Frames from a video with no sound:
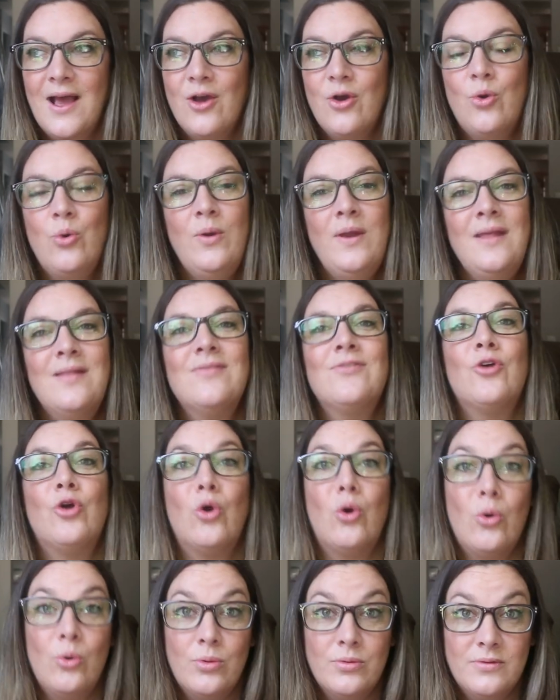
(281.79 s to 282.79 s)
queens
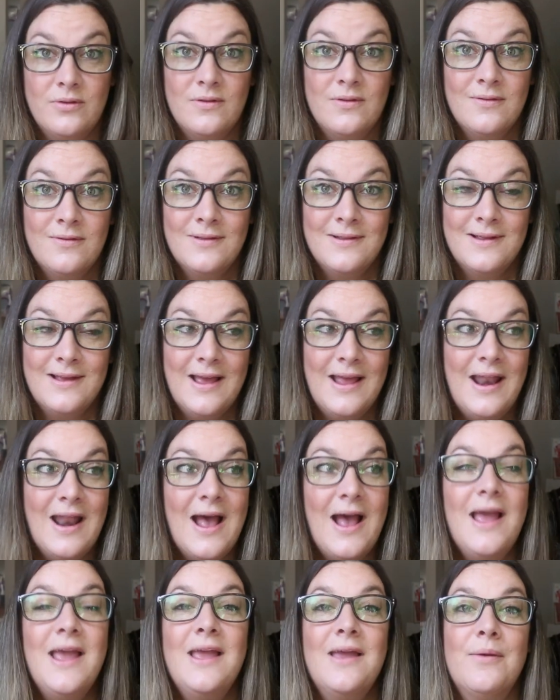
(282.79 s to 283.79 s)
are old, and
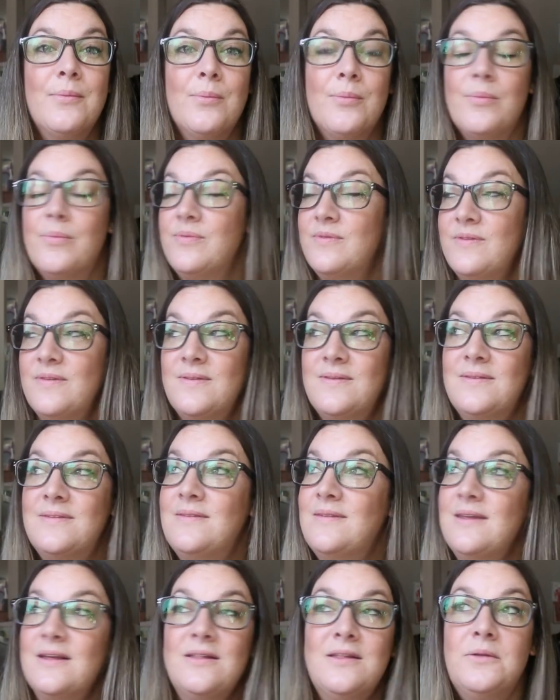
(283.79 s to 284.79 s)
I am
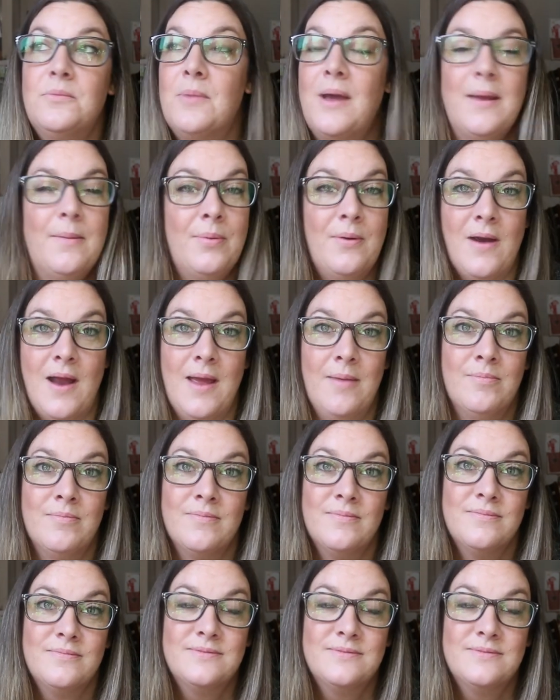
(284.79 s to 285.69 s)
still in my prime,